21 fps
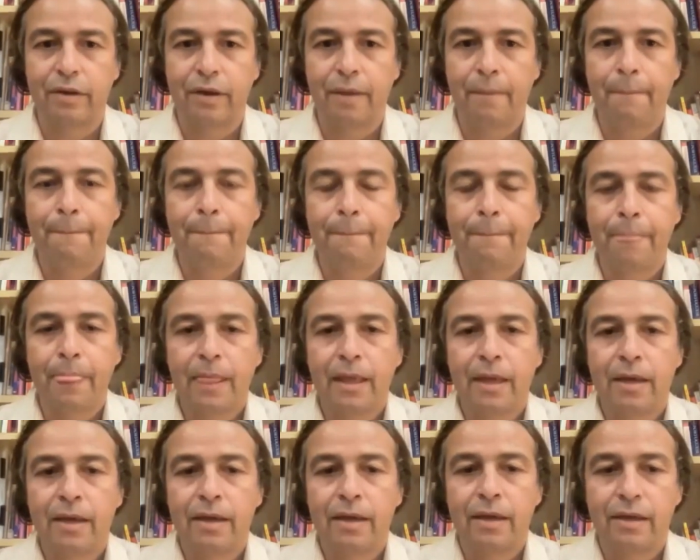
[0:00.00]
yeah
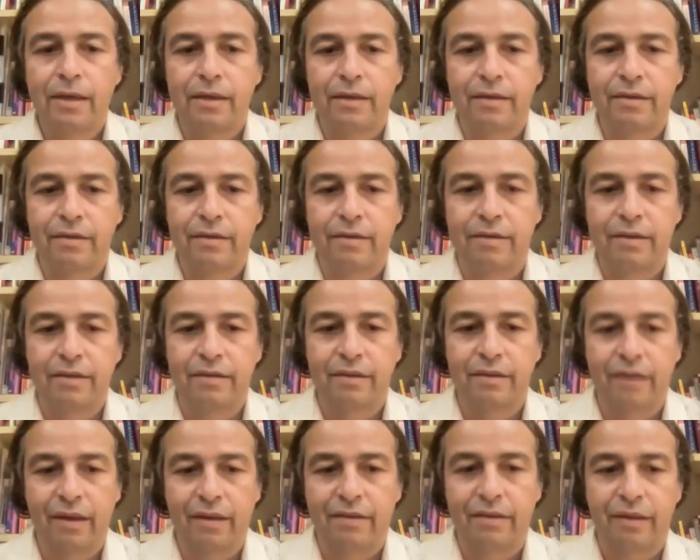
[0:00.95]
is
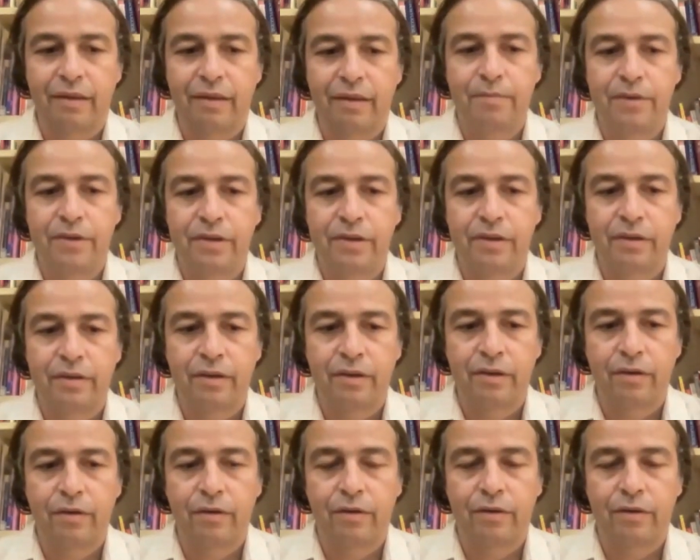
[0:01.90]
this assumption